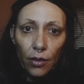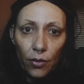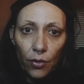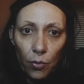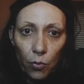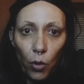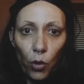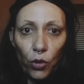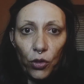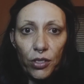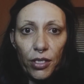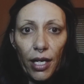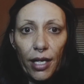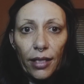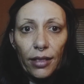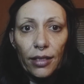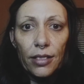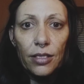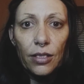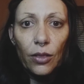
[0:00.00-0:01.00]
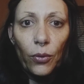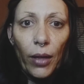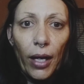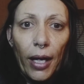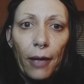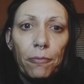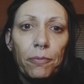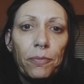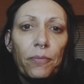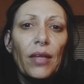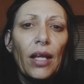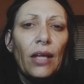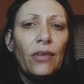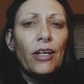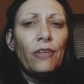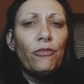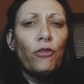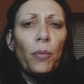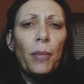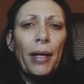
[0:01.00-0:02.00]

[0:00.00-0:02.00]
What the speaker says: the motorcyclist, okay? Therefore,